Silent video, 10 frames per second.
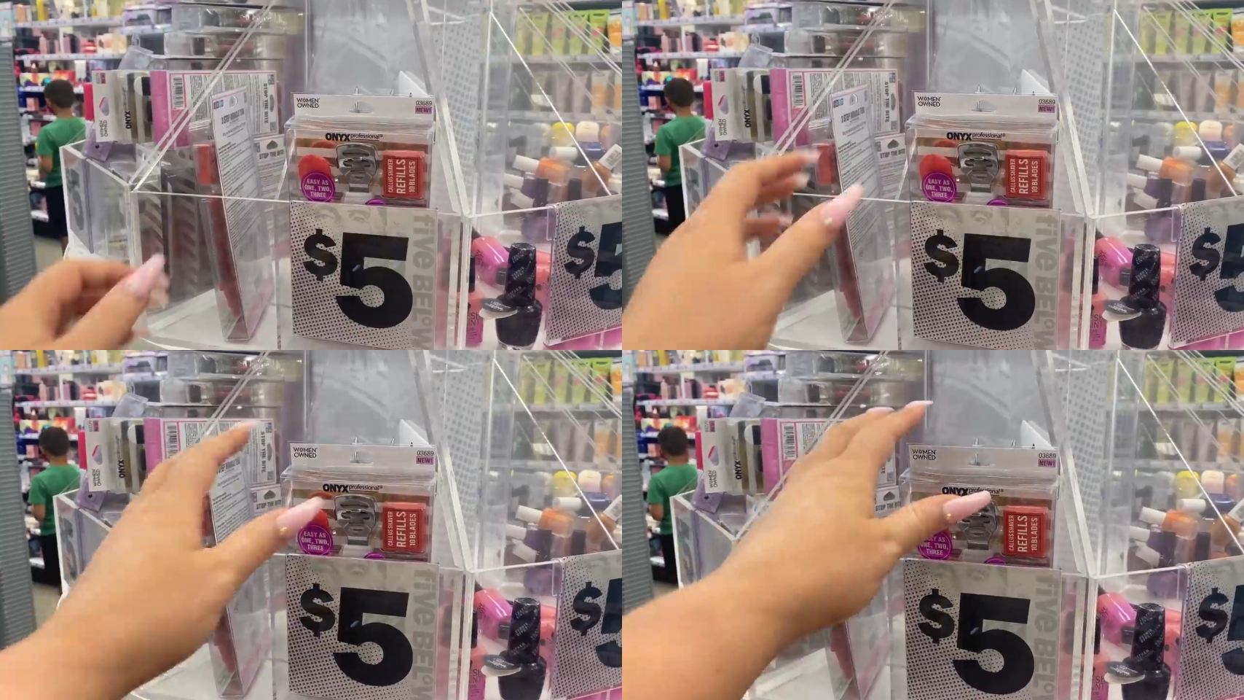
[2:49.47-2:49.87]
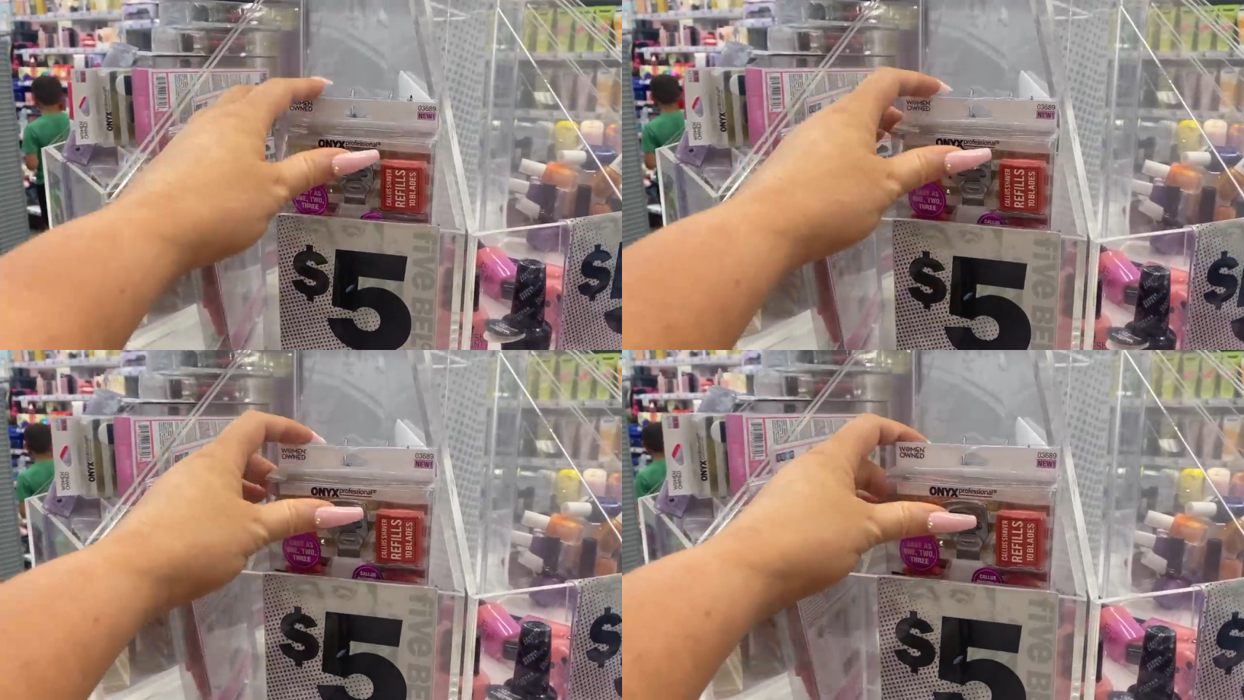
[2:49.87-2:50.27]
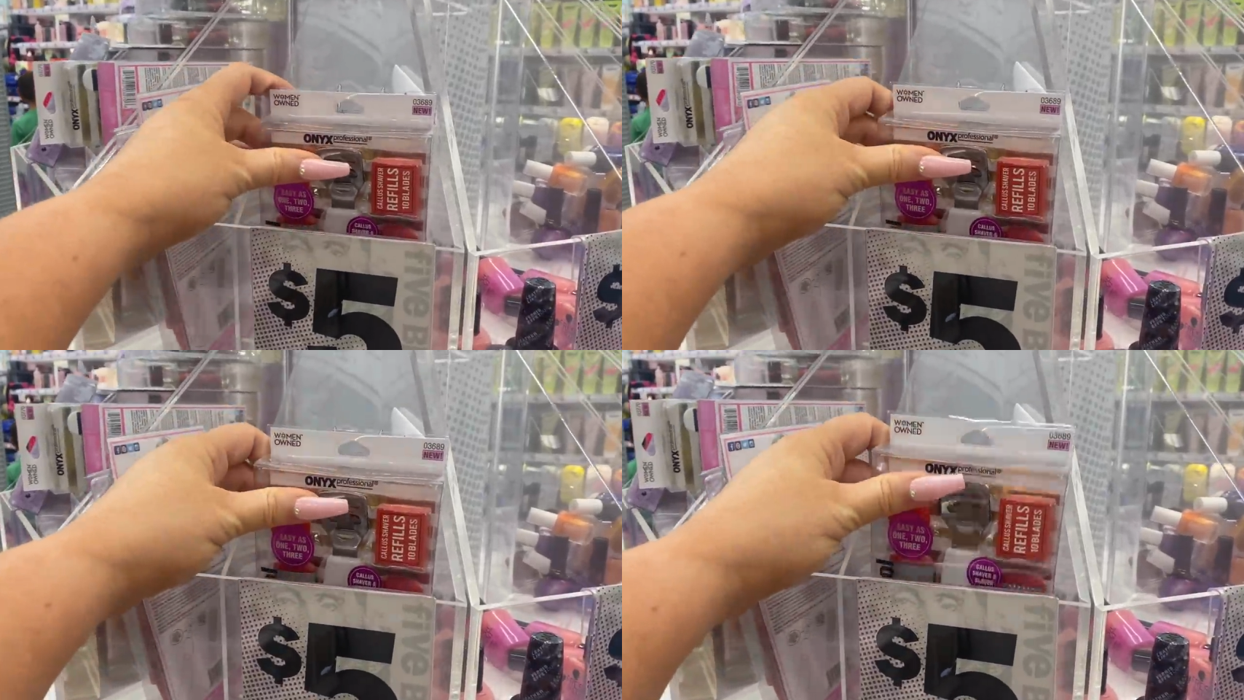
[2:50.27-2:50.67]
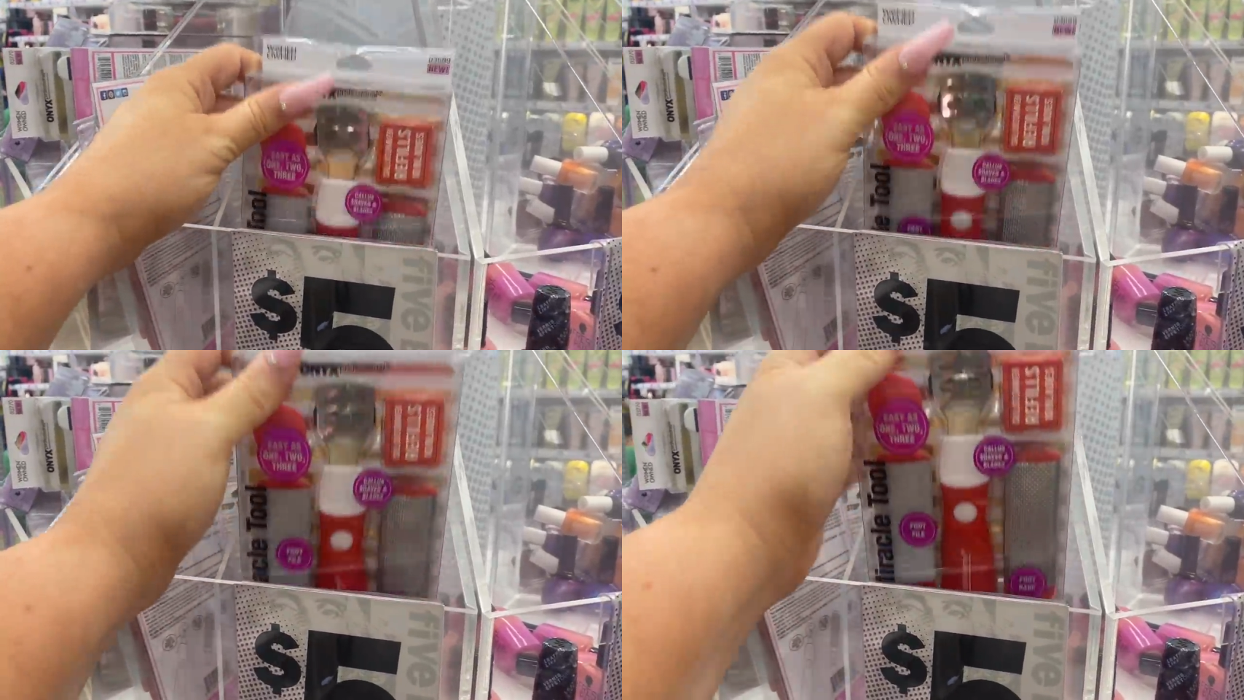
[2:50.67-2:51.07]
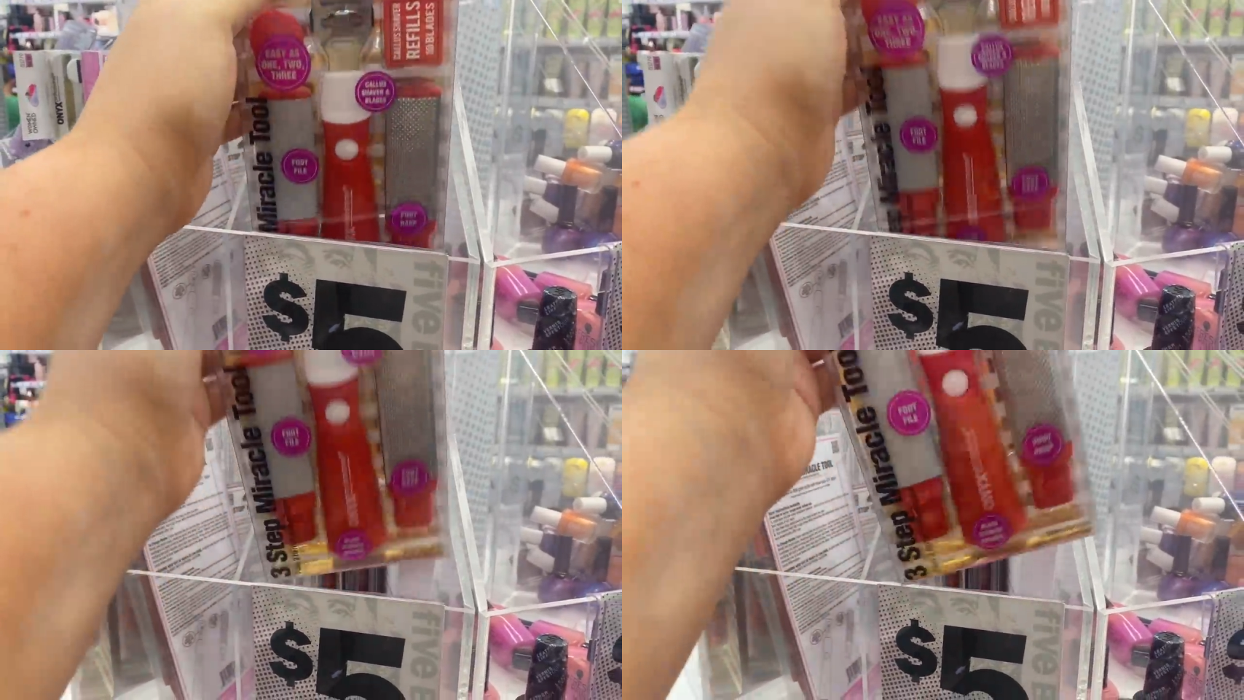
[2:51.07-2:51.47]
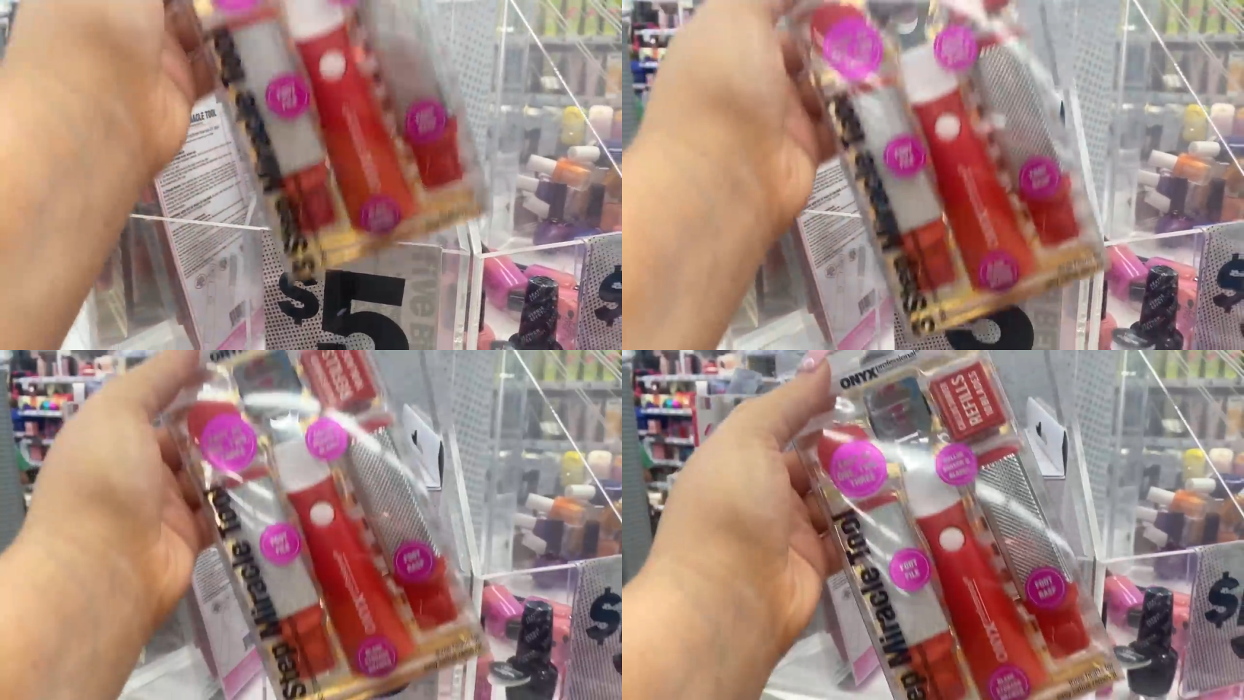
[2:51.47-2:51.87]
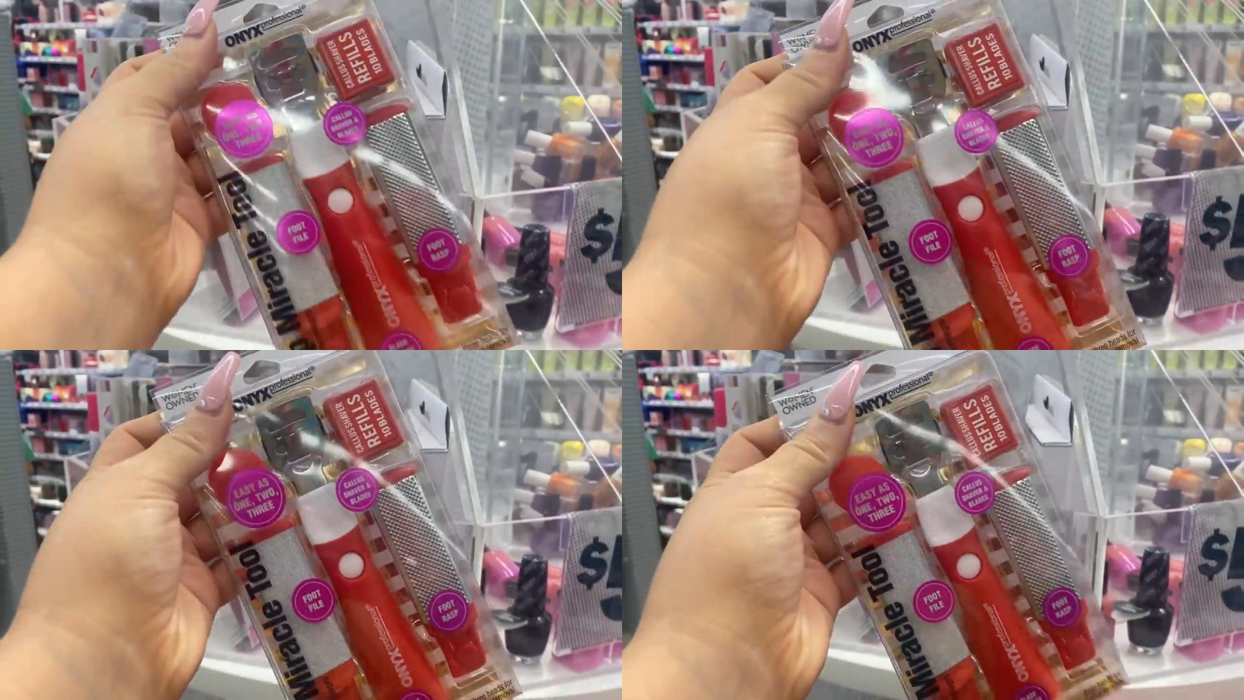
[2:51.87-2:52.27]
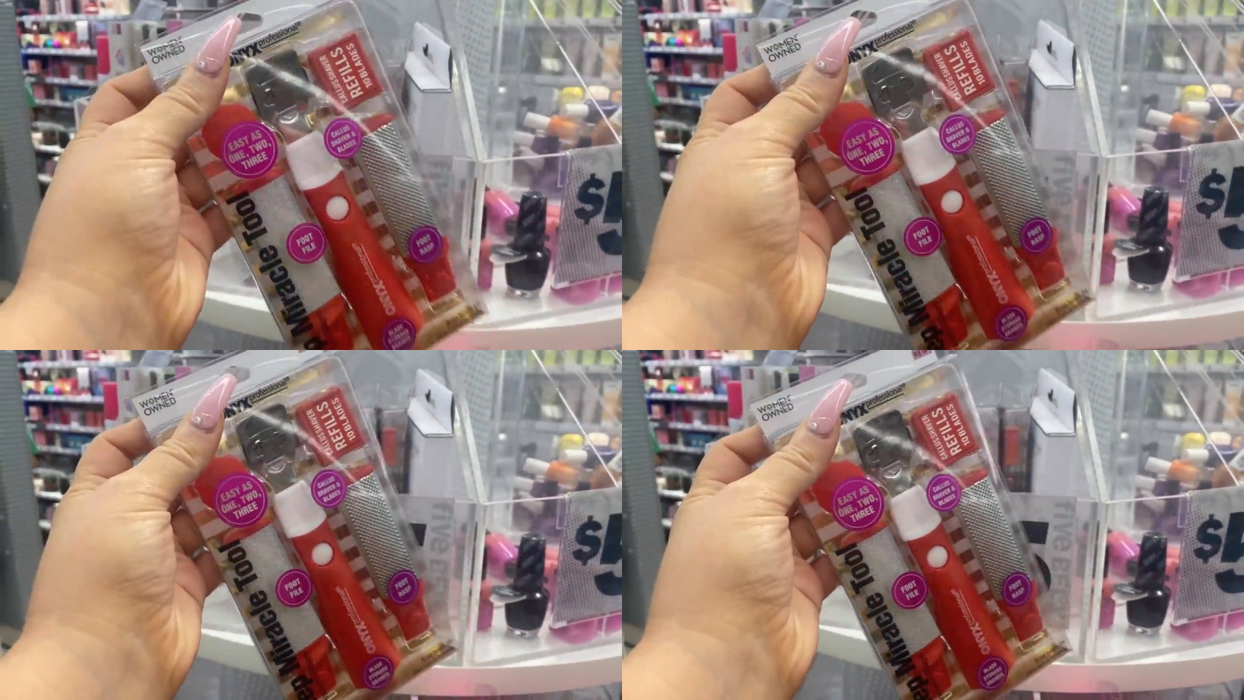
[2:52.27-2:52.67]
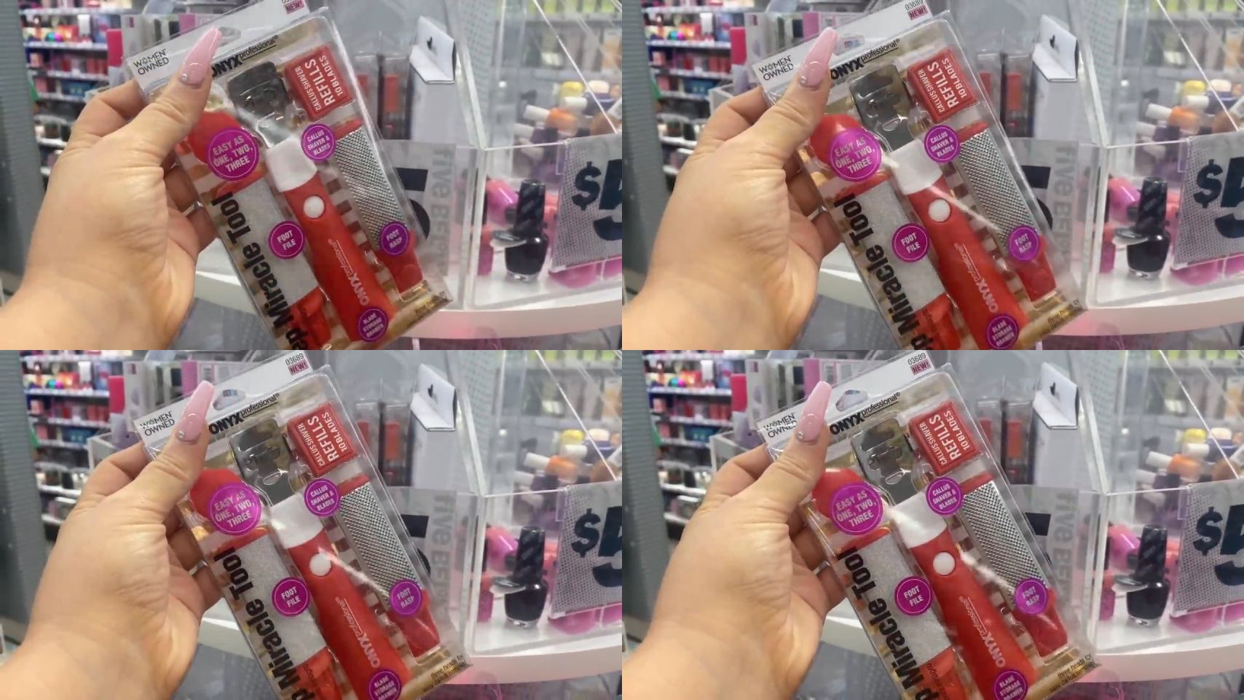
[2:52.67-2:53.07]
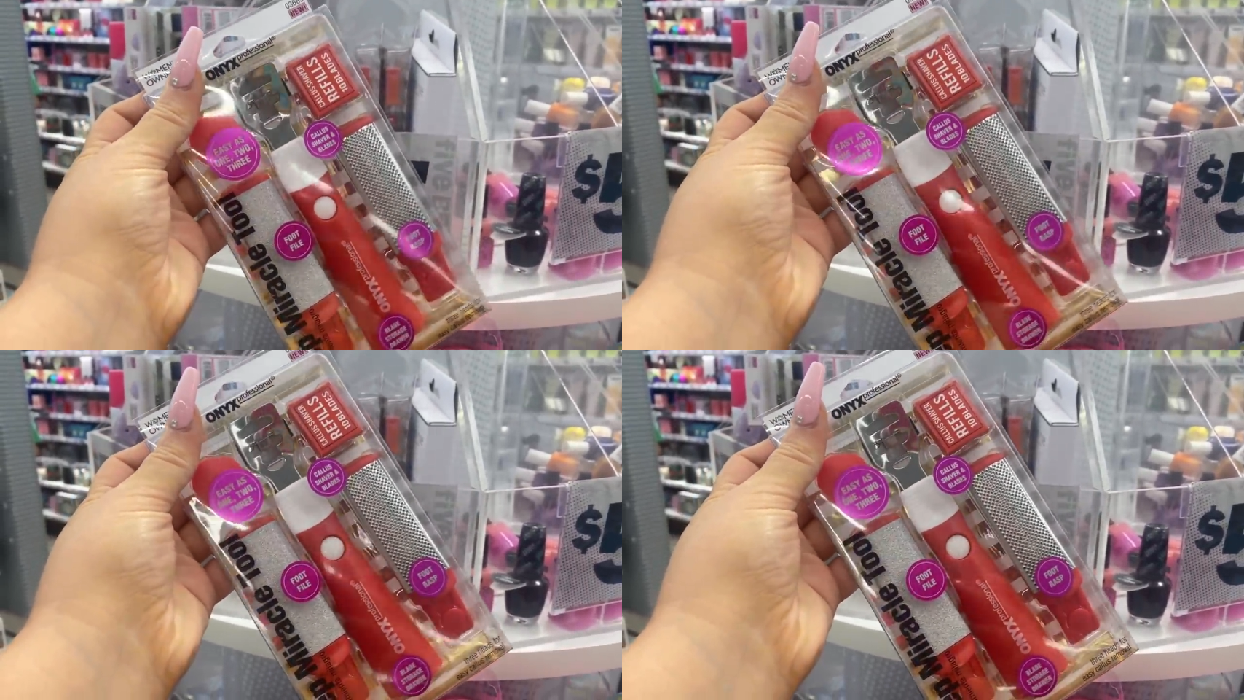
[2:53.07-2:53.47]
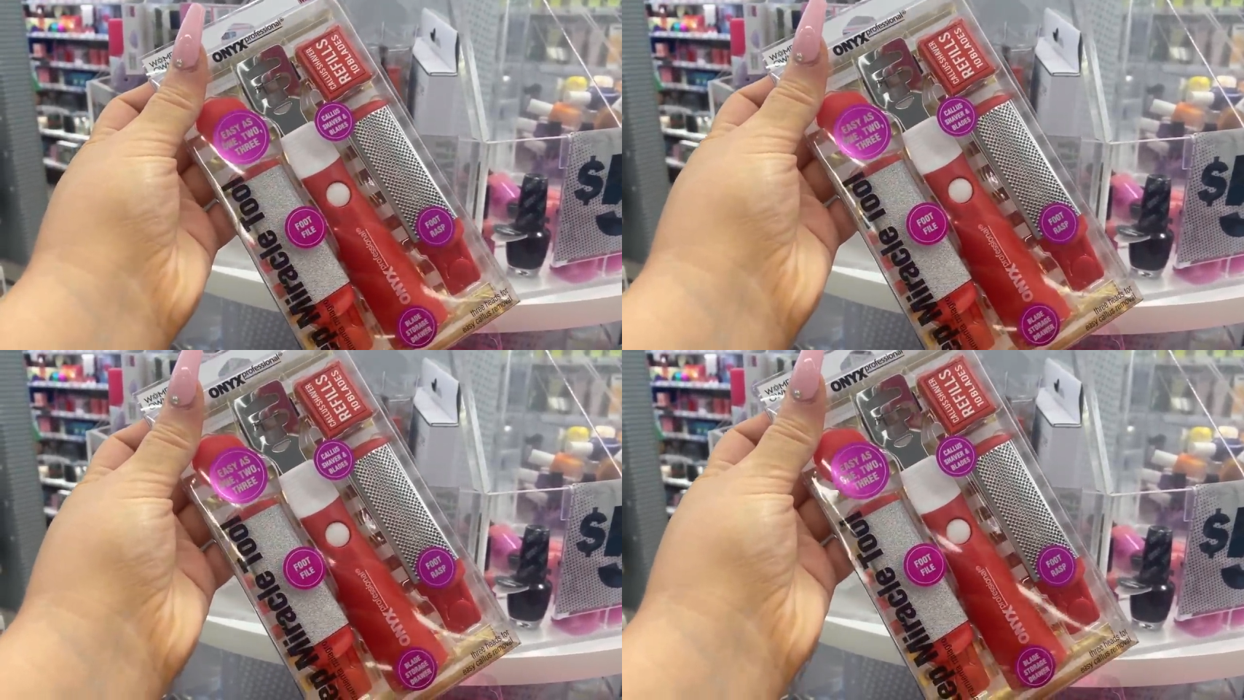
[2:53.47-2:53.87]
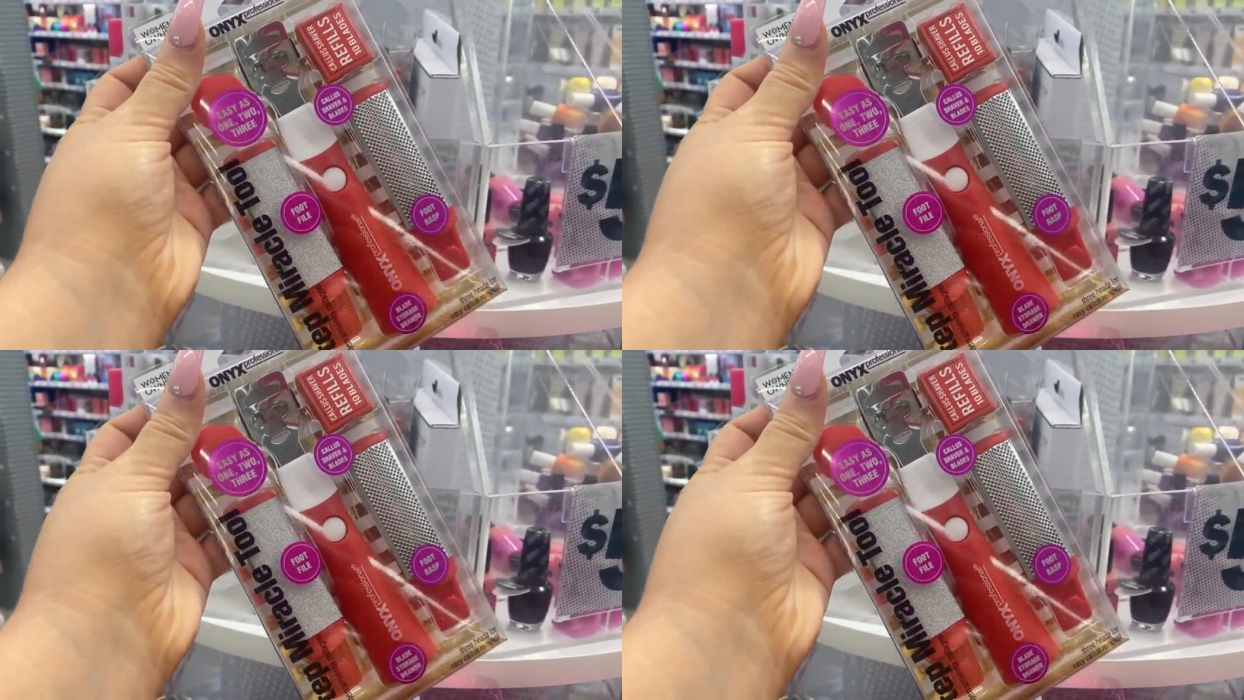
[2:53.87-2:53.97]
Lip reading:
Nobody's mouth can be seen.